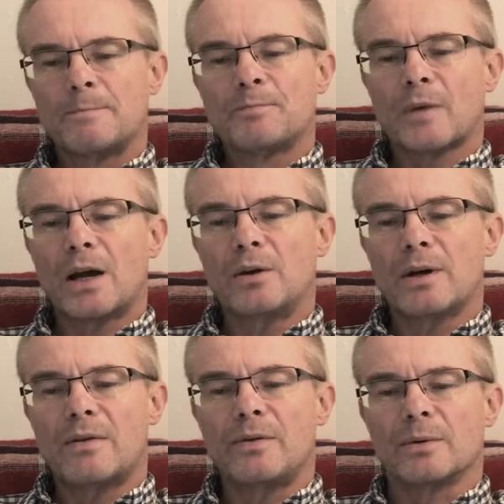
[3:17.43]
I know
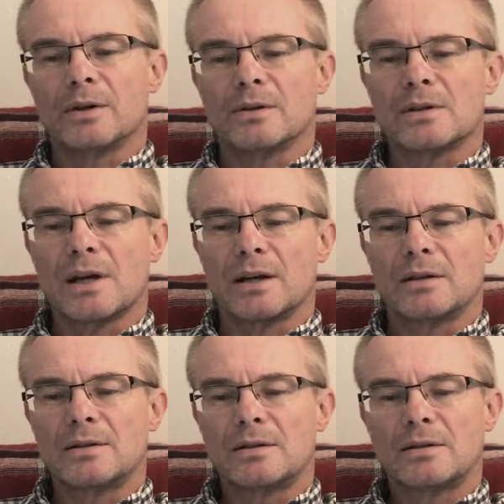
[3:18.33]
everyone on this
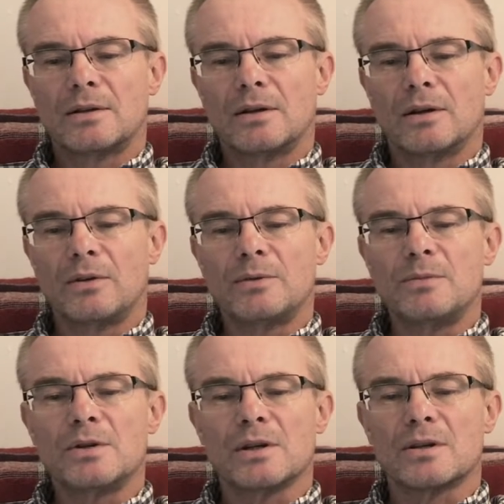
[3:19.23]
island, all the
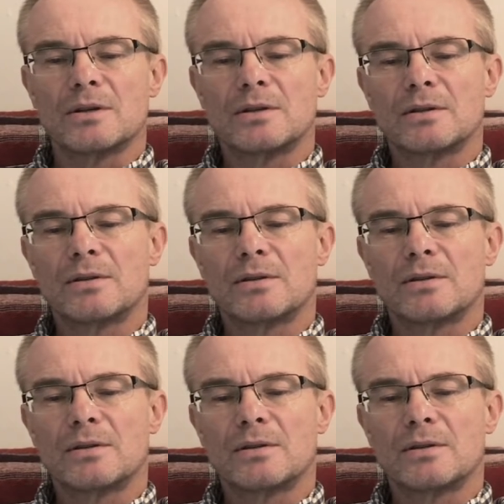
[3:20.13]
musicians,